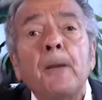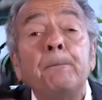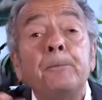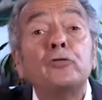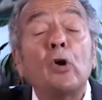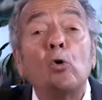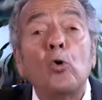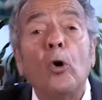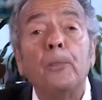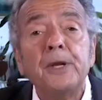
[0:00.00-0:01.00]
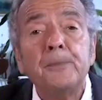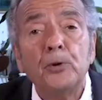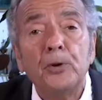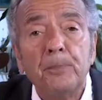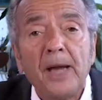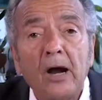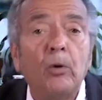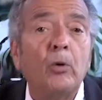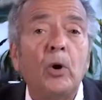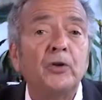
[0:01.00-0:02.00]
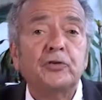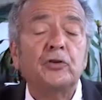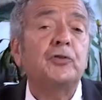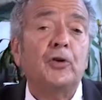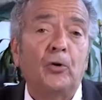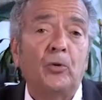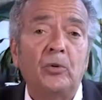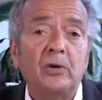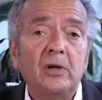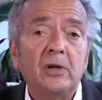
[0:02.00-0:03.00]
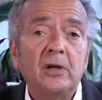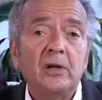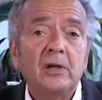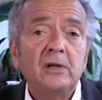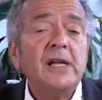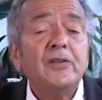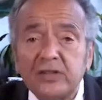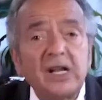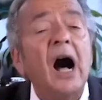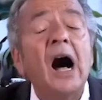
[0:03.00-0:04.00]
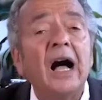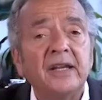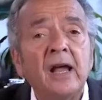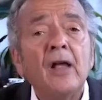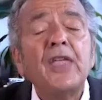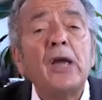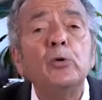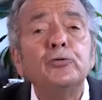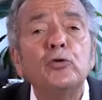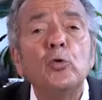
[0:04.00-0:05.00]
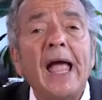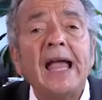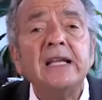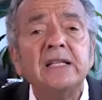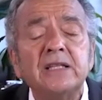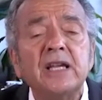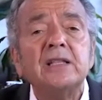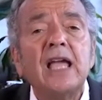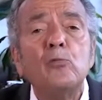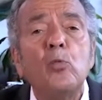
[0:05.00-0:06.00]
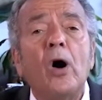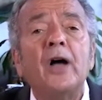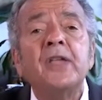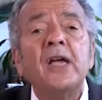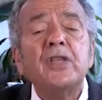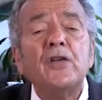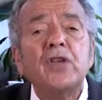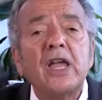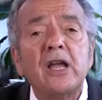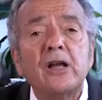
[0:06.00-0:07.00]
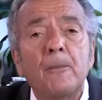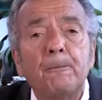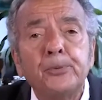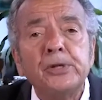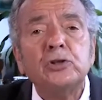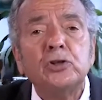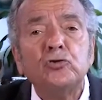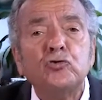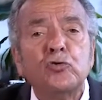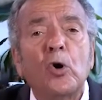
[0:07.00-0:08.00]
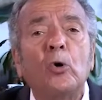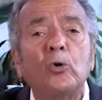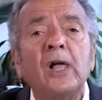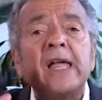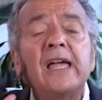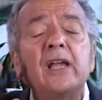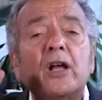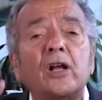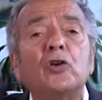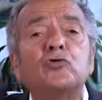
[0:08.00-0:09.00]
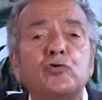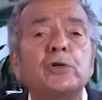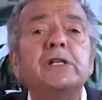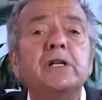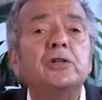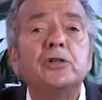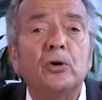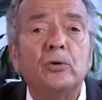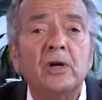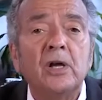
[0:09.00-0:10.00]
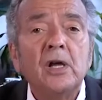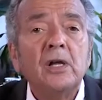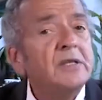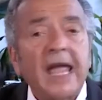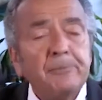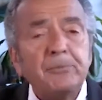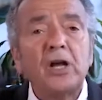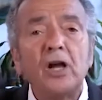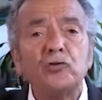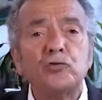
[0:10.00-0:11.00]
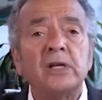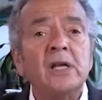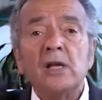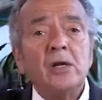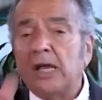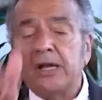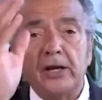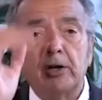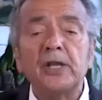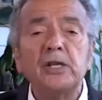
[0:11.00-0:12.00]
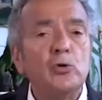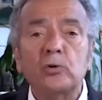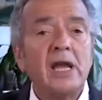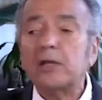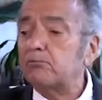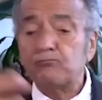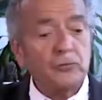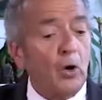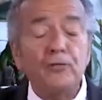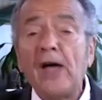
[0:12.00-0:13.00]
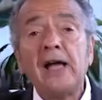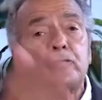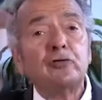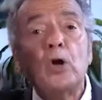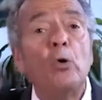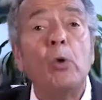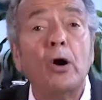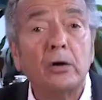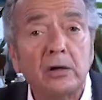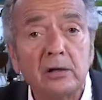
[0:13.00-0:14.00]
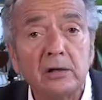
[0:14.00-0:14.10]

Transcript: so-called people in power what to do. It's gone. They will do anything they want. They've taken complete control in a country near you. Name the country. In Italy, you can't, no vax, no work.